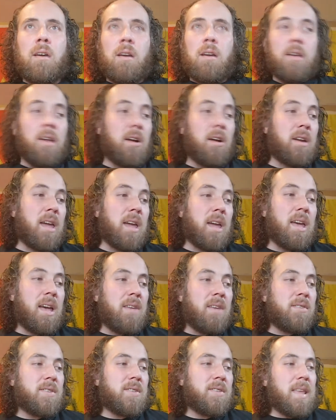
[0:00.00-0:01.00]
Okay,
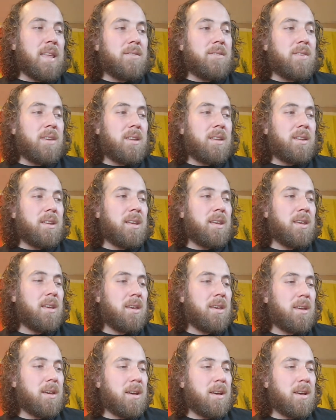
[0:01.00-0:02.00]
guys, that's it.
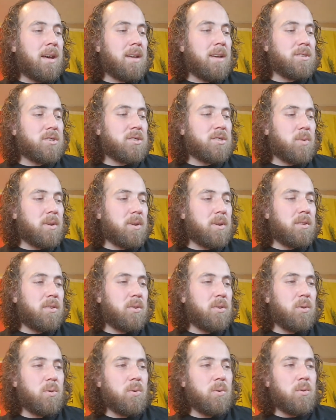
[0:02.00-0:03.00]
Just wanted
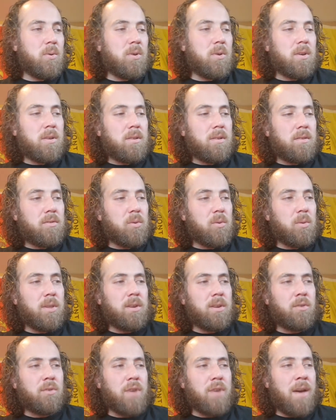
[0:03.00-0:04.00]
to do a
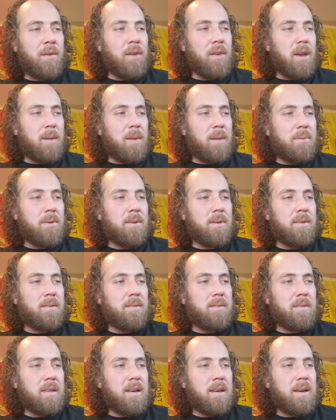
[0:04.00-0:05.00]
little roundup
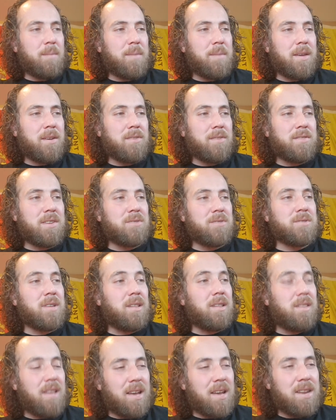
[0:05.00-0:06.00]
because there's
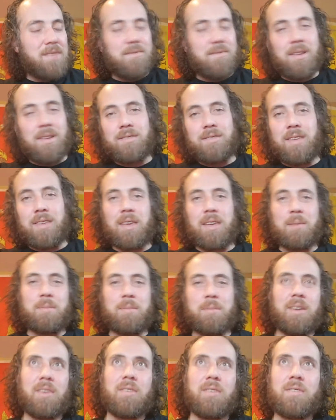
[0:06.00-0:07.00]
a lot of events taking
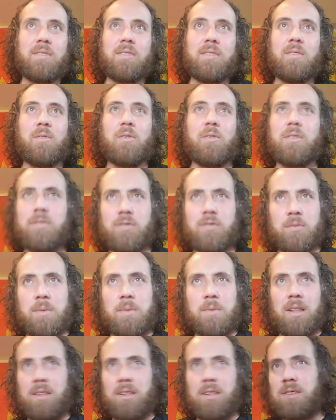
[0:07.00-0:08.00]
place, or
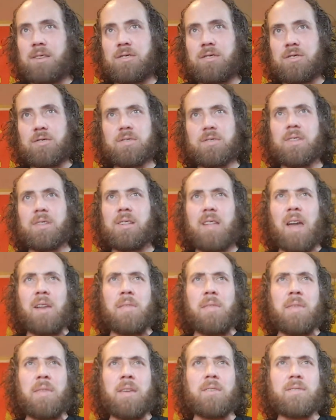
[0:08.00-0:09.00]
excuse me, just a
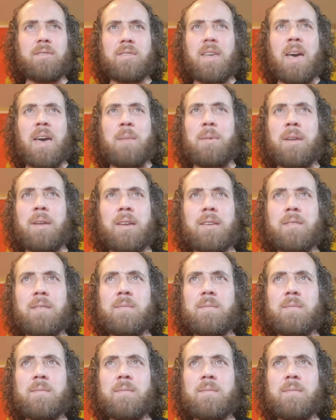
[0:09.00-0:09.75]
lot of things happening.